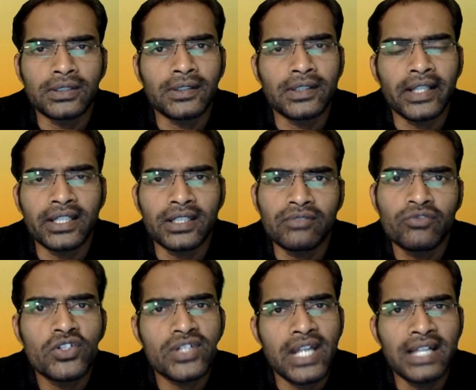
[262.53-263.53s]
like a
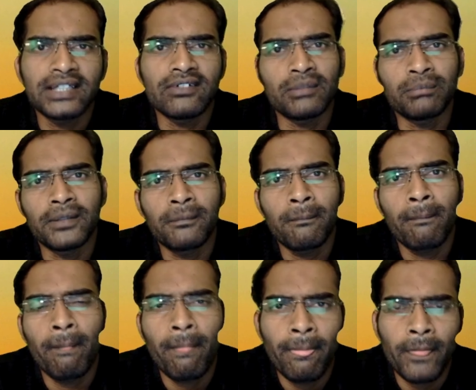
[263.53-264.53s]
full stack developer.
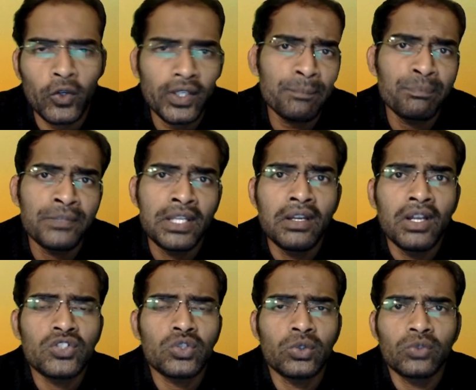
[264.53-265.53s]
Okay,
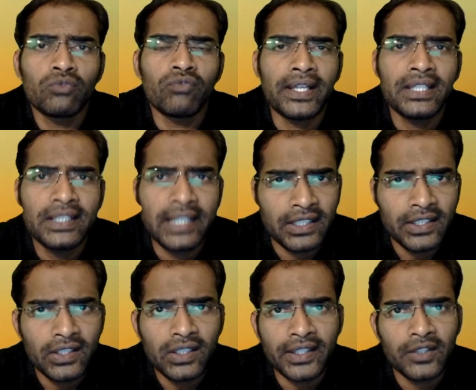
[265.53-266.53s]
so why
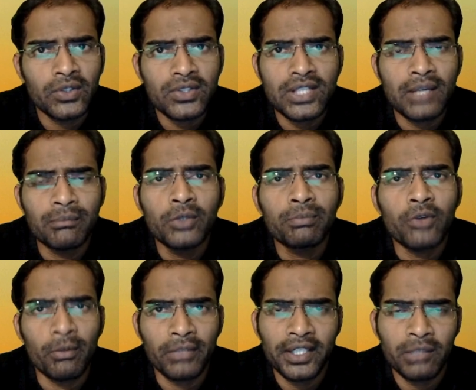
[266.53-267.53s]
technical recruiters are more
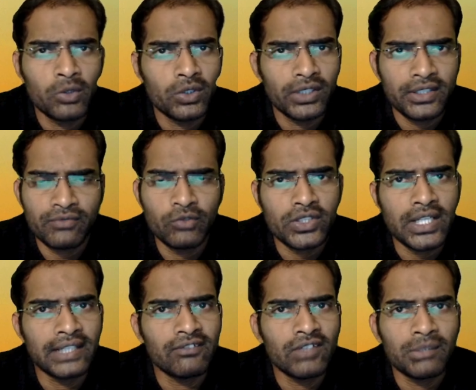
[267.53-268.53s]
prominent about this full
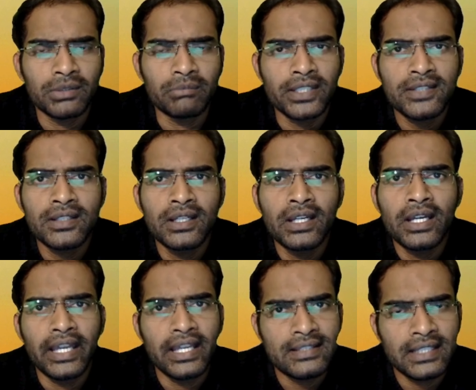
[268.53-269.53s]
stack developer means
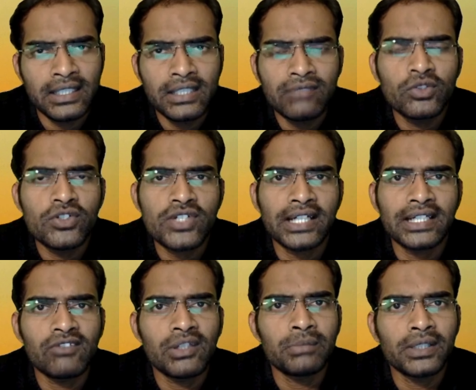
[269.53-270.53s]
a single full stack
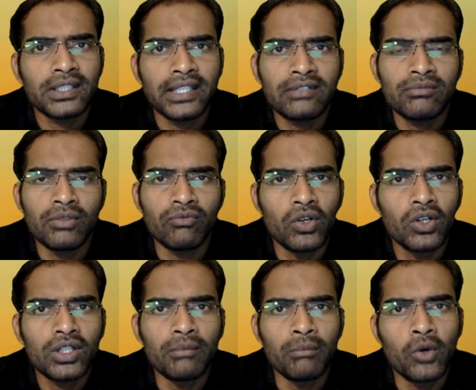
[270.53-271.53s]
developer can
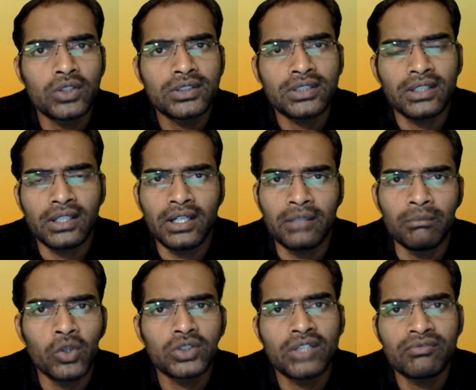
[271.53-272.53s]
work both
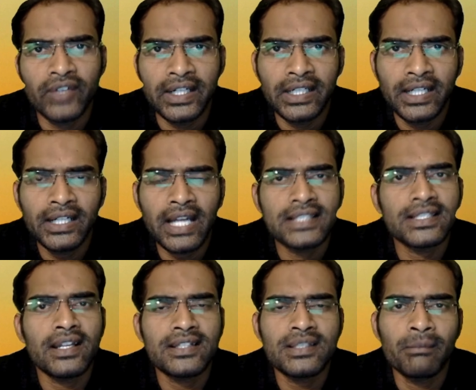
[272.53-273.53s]
on front end as
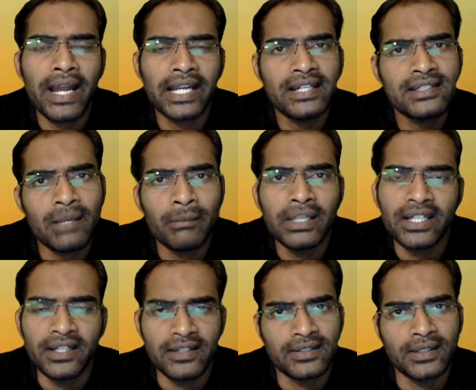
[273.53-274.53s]
well as a back end
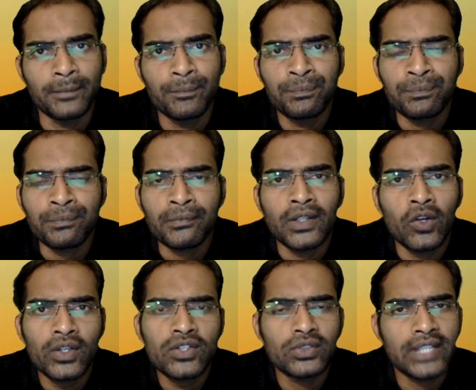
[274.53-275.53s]
simultaneously.
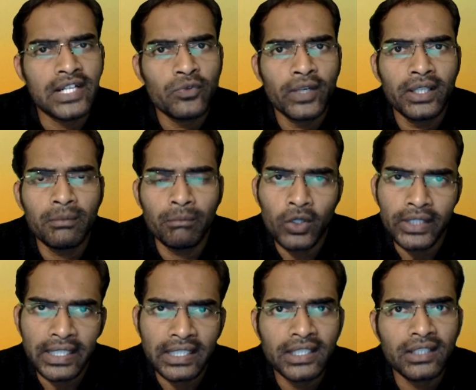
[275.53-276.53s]
Okay, so that's why more
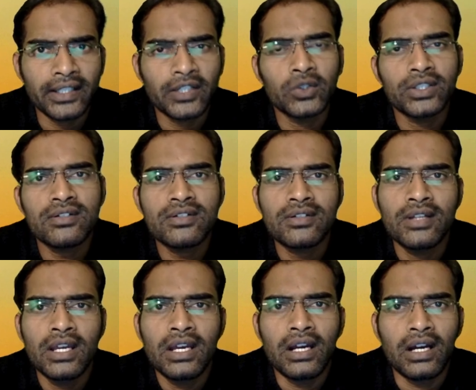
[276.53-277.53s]
technical recruiters
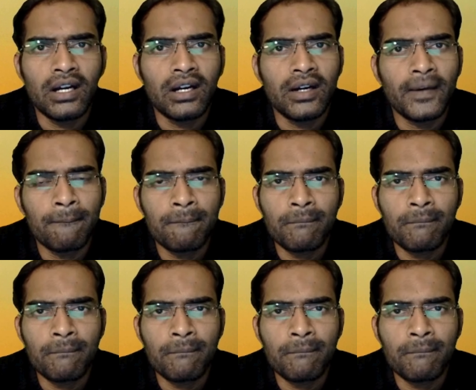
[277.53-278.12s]
are